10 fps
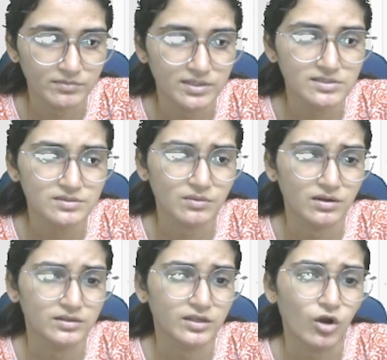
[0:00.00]
means
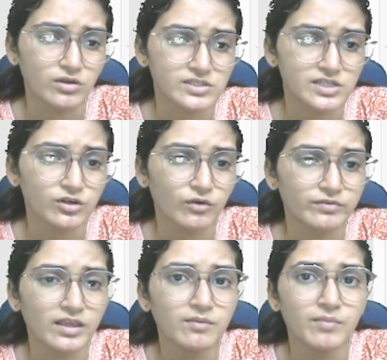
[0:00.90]
the constant of
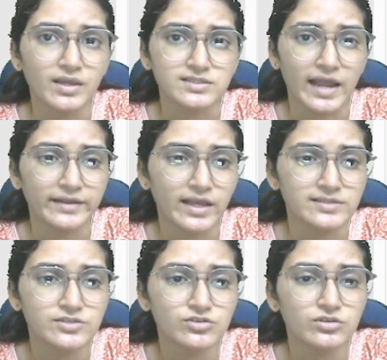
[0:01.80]
the base,
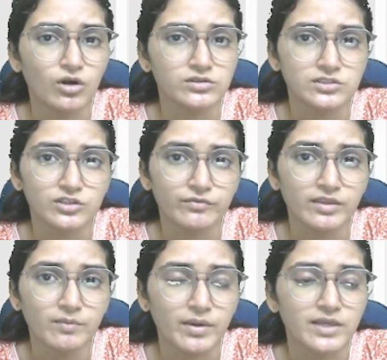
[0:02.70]
ionization constant of
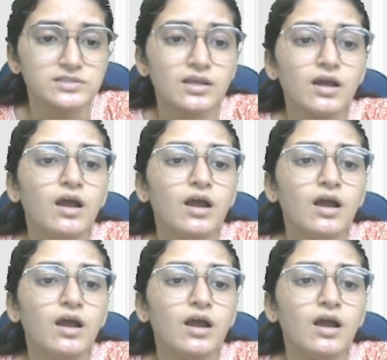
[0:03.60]
the base.